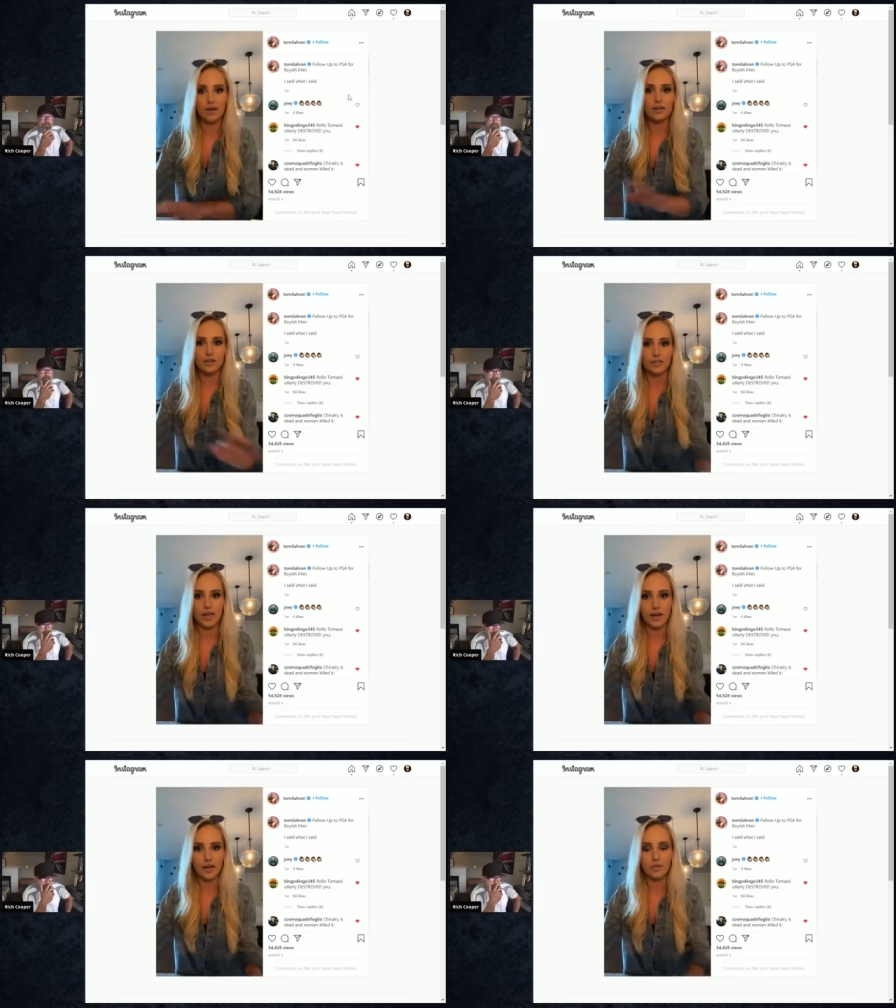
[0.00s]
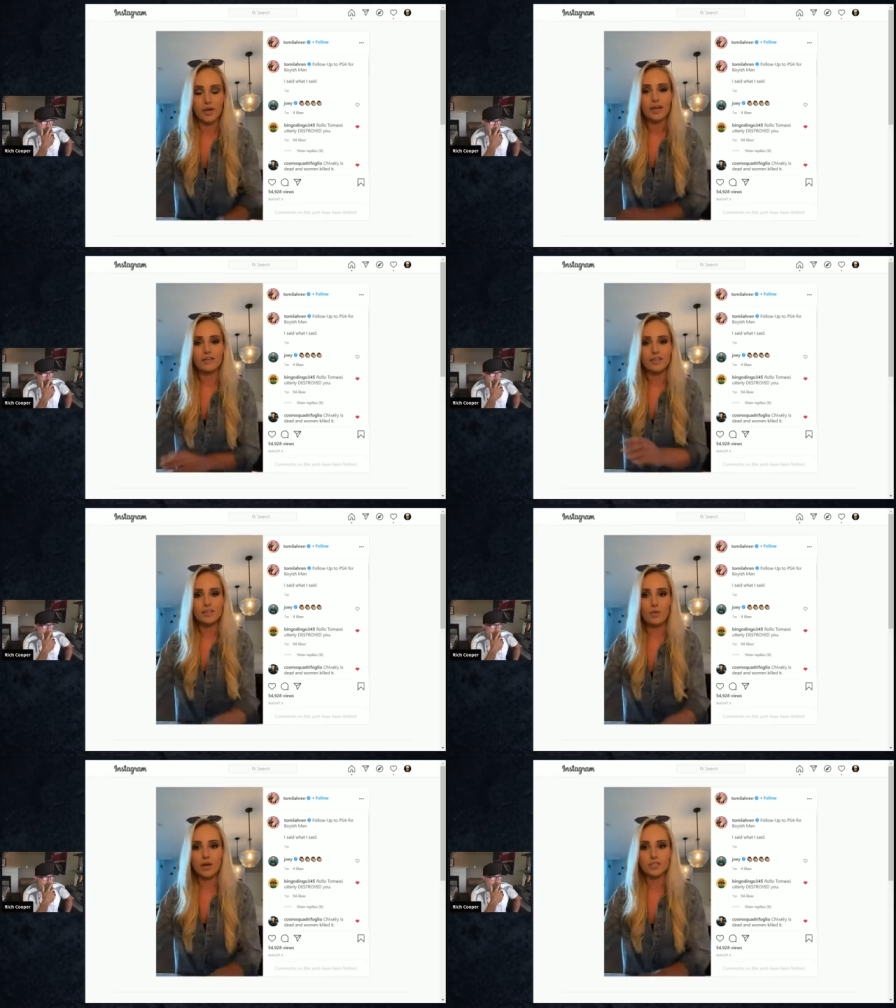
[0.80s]
If he's watching or his
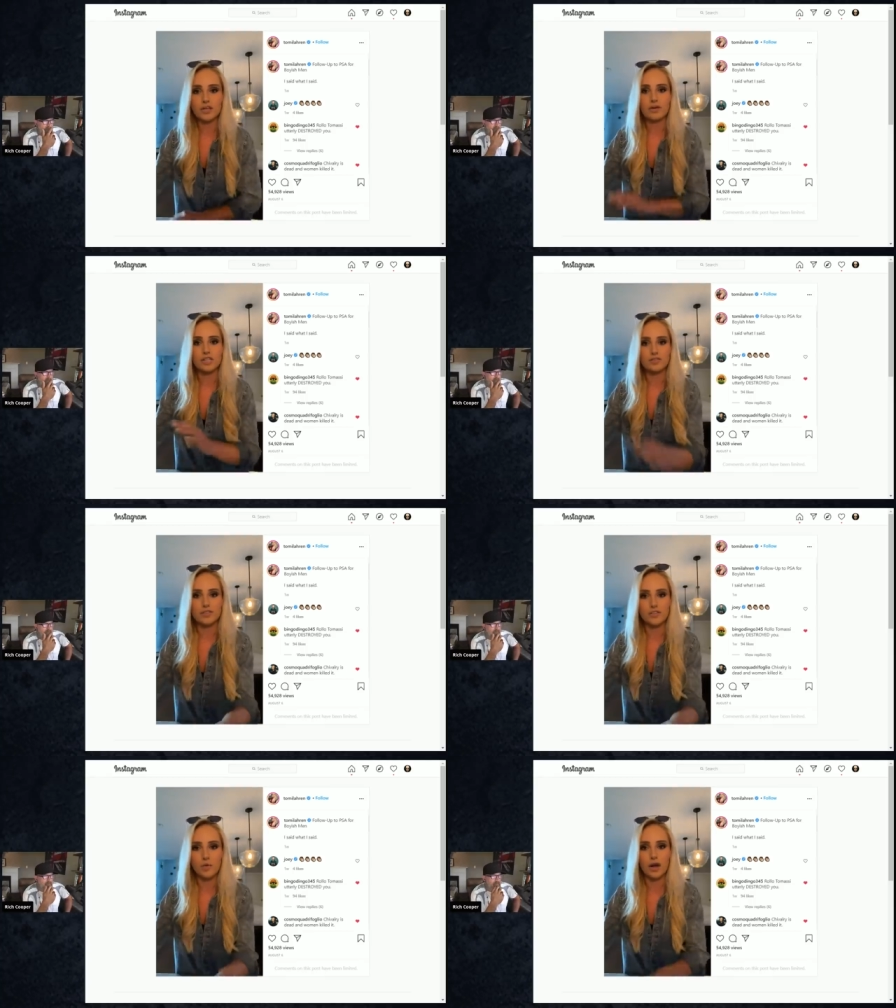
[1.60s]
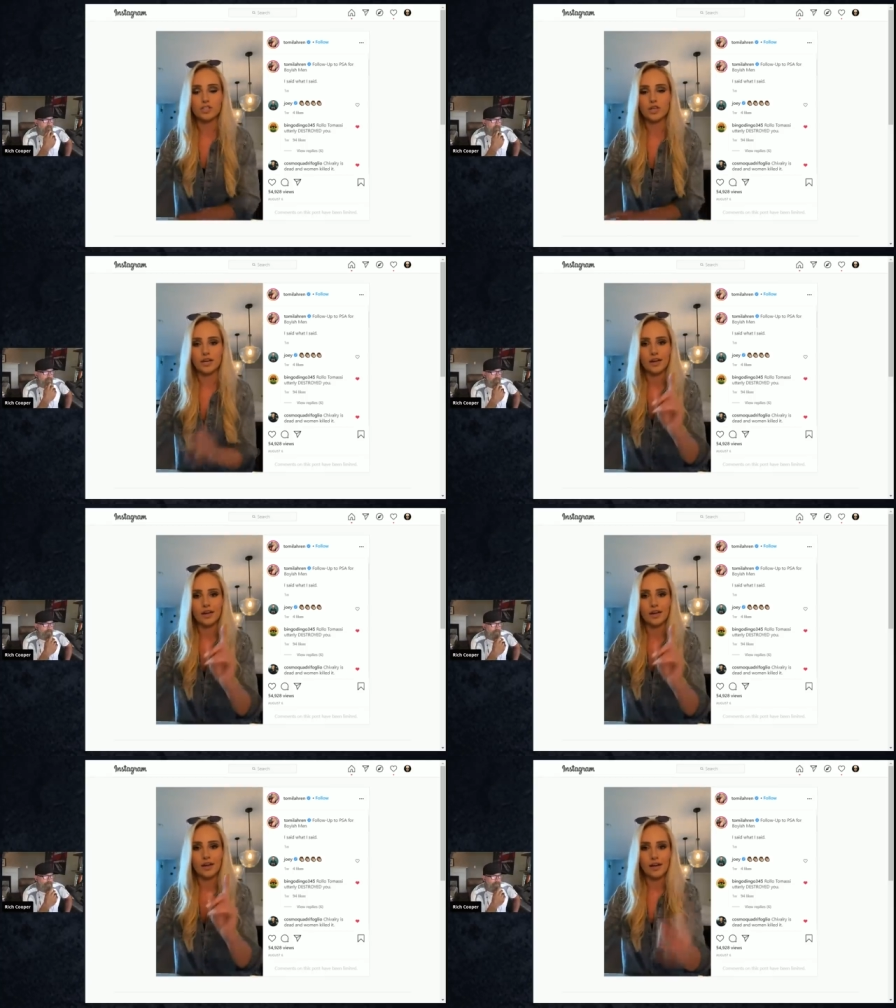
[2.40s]
friends are watching, not about
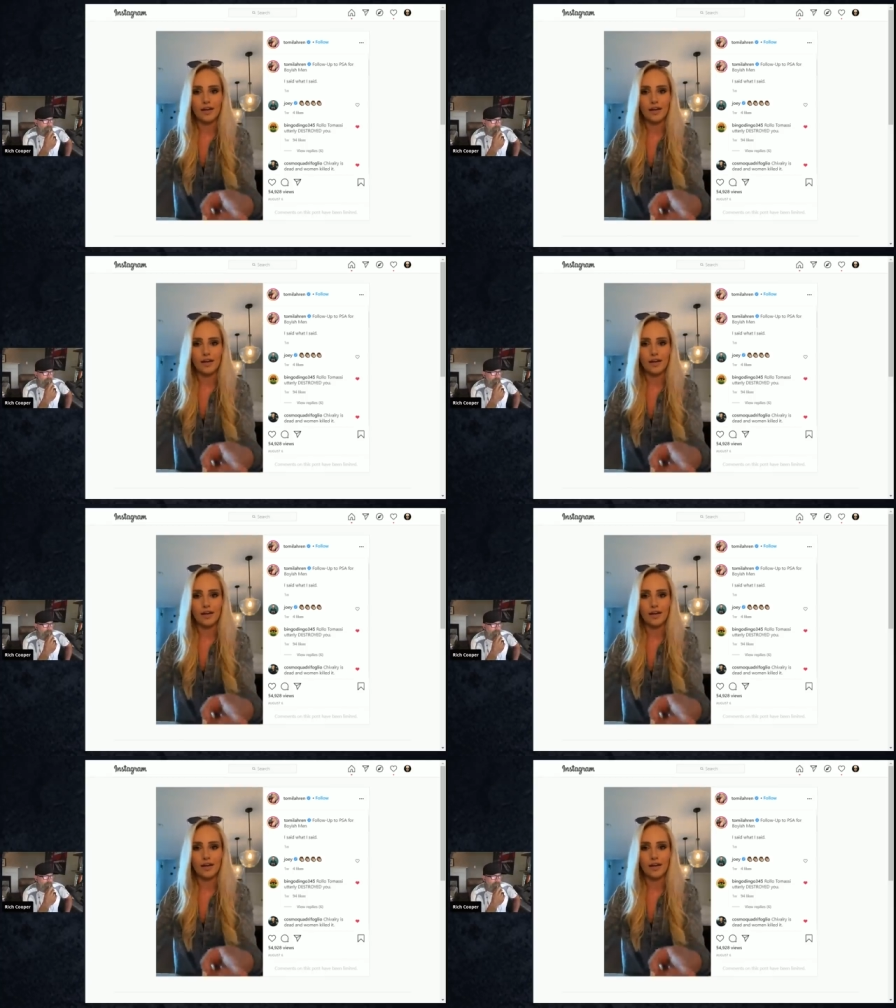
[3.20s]
him.